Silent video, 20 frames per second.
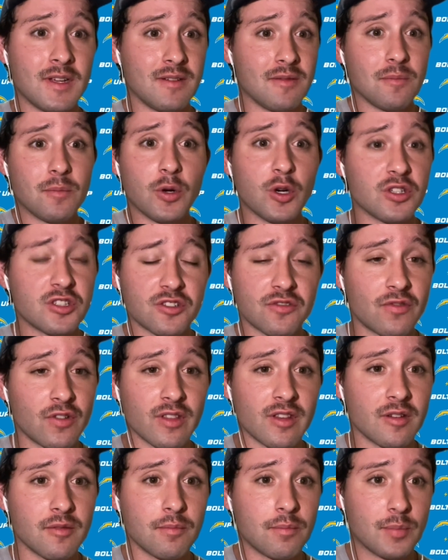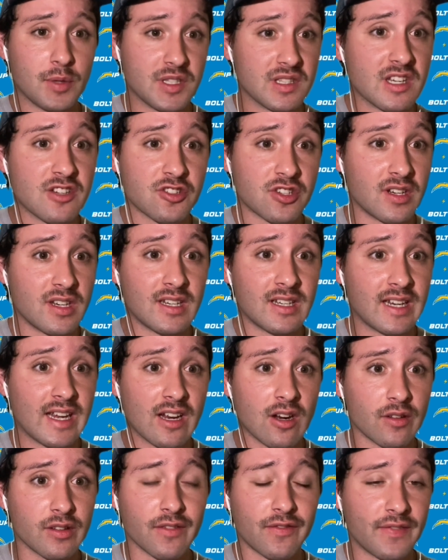push for the position and get
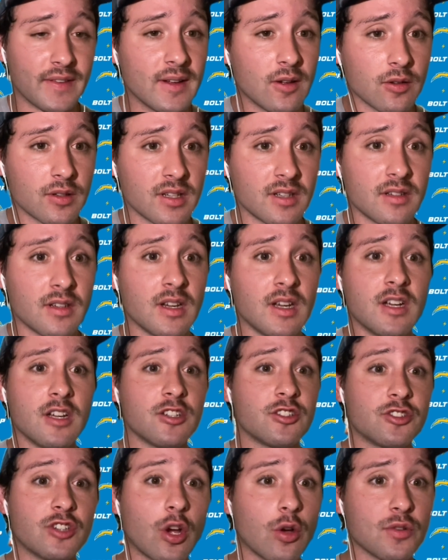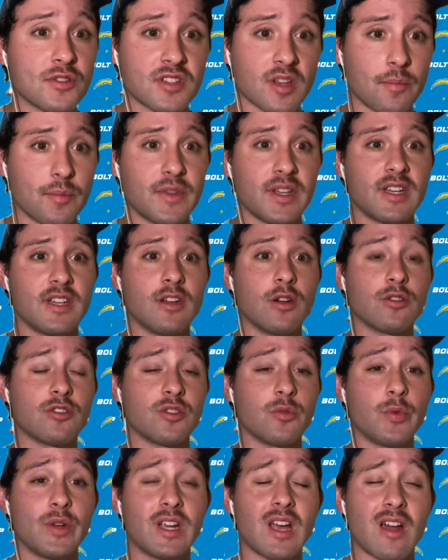on the field and show something.
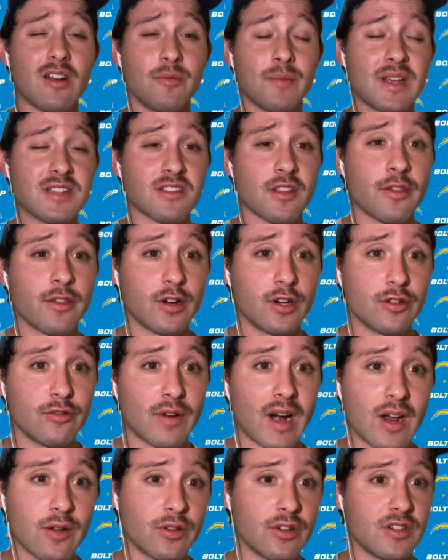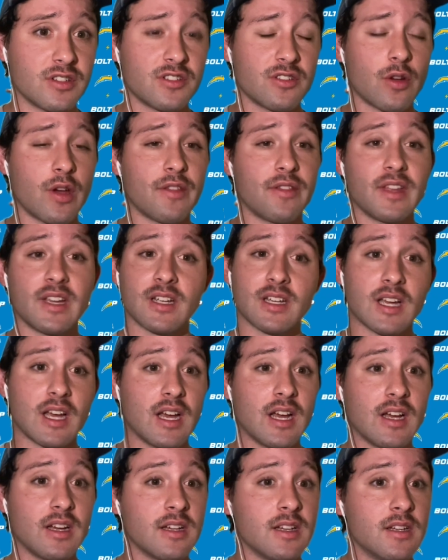We got him as a 3rd rounder, so I think
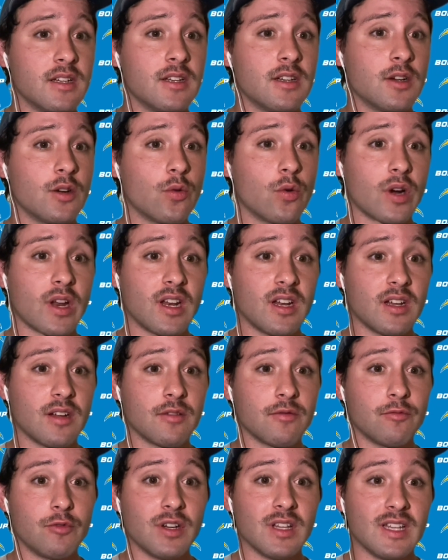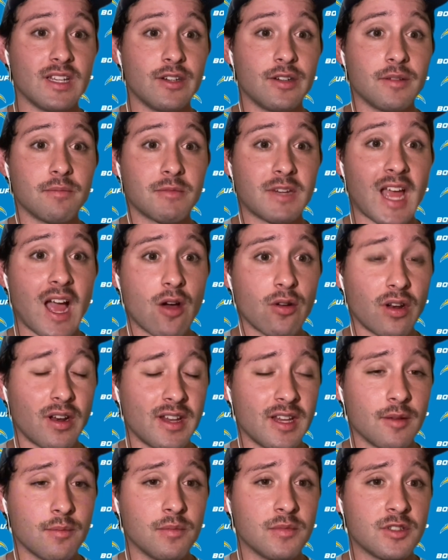we're going to really count on
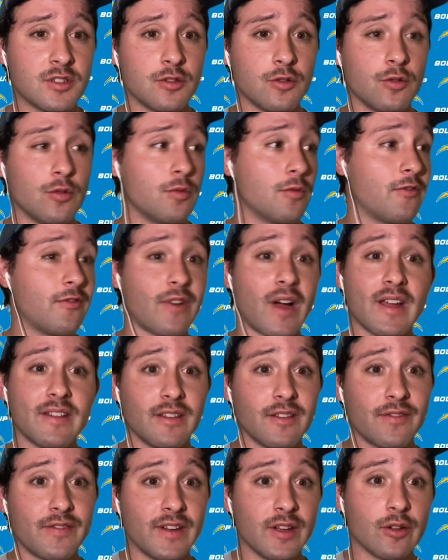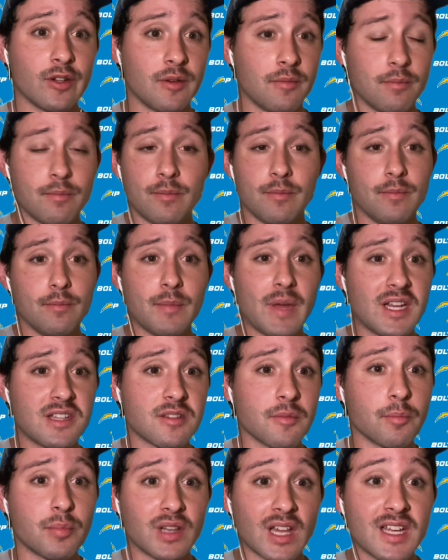him to find the field and make
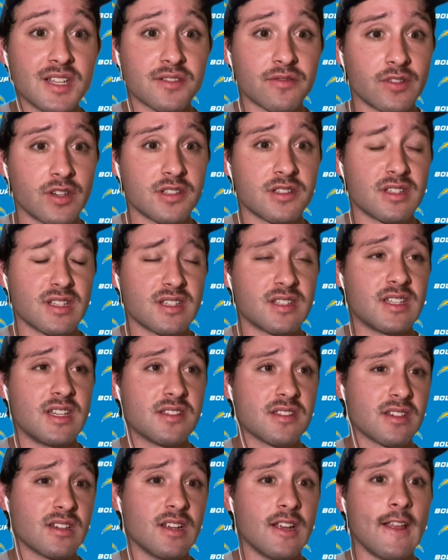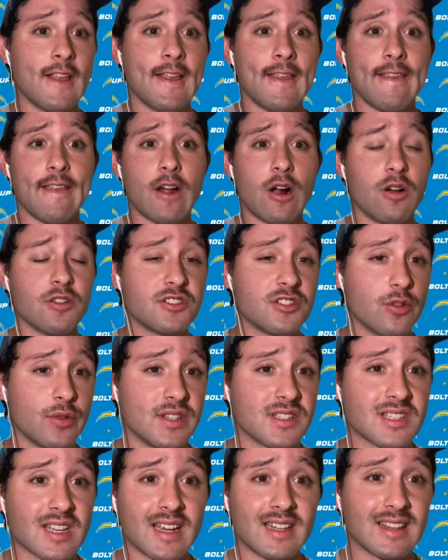some plays for us this season. Also,
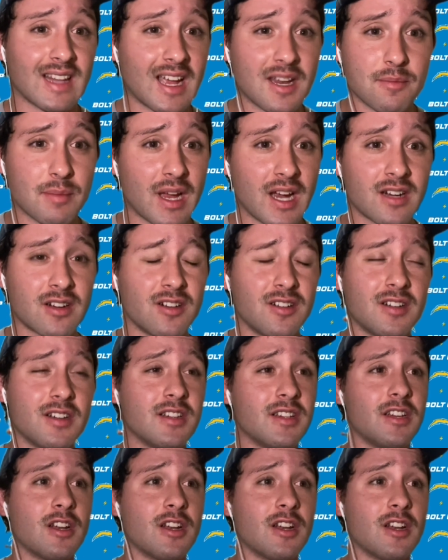inside linebacker,